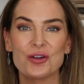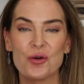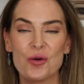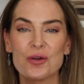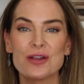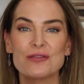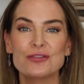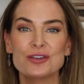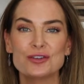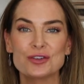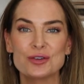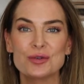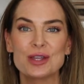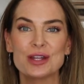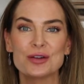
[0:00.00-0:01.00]
or if you're
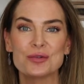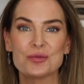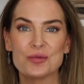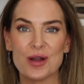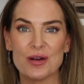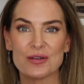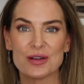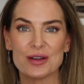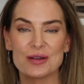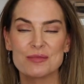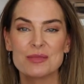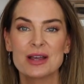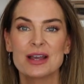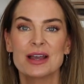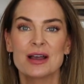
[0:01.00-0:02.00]
new here, welcome.